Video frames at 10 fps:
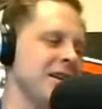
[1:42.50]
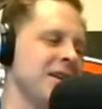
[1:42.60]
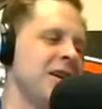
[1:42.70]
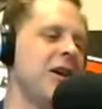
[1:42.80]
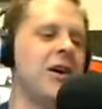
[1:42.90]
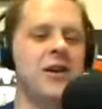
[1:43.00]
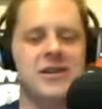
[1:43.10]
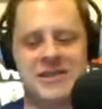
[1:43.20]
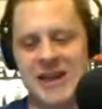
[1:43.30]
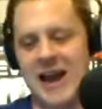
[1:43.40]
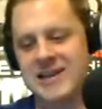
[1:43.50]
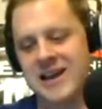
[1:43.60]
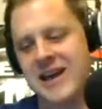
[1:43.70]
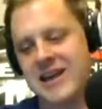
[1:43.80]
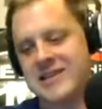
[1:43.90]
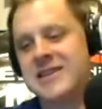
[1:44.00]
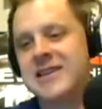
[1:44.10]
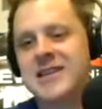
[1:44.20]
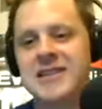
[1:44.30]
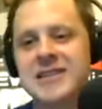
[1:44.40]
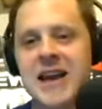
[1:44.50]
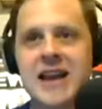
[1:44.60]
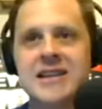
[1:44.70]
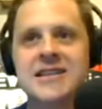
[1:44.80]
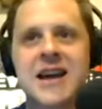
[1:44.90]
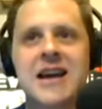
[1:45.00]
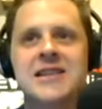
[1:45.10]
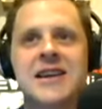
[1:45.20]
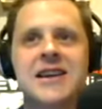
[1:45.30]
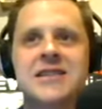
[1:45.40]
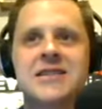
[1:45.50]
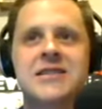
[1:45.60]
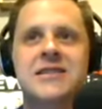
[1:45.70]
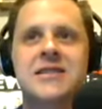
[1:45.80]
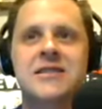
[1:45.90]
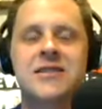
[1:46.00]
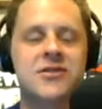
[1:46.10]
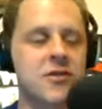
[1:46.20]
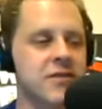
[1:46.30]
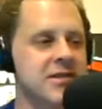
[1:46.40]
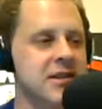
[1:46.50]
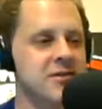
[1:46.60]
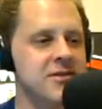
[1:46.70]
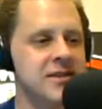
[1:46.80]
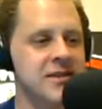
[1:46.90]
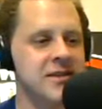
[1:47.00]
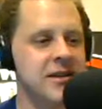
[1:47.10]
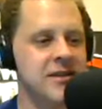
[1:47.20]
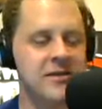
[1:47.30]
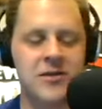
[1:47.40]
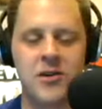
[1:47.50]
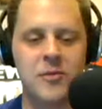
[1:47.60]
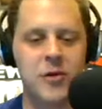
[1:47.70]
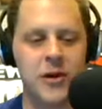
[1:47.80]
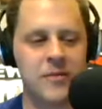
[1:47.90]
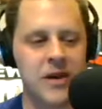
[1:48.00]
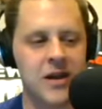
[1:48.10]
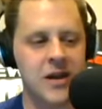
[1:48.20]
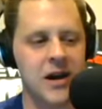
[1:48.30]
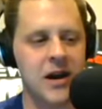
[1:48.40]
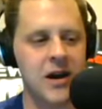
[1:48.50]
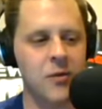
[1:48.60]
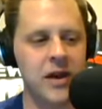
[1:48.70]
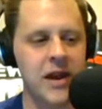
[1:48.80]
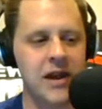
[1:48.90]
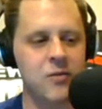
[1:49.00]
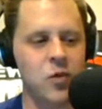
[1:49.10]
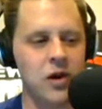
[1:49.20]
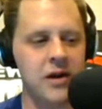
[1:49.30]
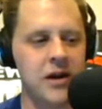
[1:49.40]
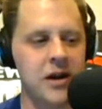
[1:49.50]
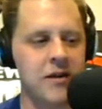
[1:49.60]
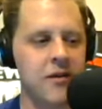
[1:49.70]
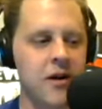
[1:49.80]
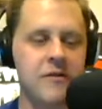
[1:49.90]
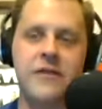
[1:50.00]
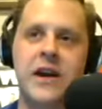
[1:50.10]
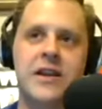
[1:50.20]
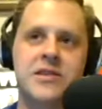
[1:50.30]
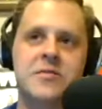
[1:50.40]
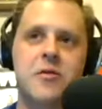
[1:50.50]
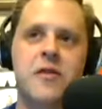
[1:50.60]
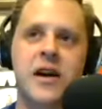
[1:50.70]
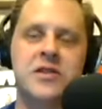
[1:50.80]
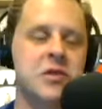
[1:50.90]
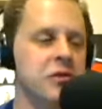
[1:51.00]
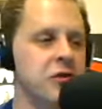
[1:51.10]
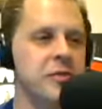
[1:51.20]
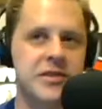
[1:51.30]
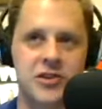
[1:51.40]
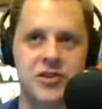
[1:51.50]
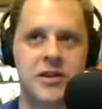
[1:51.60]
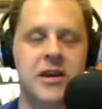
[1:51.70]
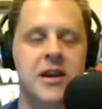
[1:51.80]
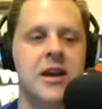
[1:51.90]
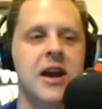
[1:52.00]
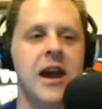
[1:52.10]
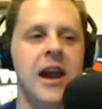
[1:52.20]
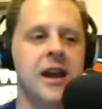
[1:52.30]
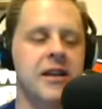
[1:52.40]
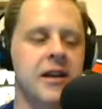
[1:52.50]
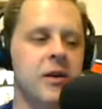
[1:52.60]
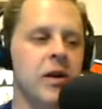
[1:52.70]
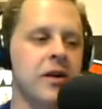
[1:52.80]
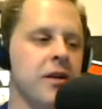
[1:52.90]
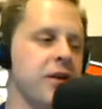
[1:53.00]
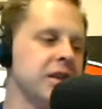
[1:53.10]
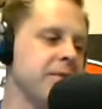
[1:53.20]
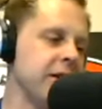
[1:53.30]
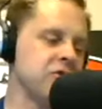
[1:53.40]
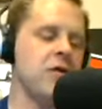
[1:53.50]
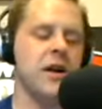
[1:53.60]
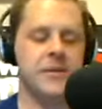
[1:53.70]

Oh, sad days, sad, sad days in the service centers. The uh, oh boy, uh, we had one of our finest move on to a new position, and uh, one of the things about Schrock,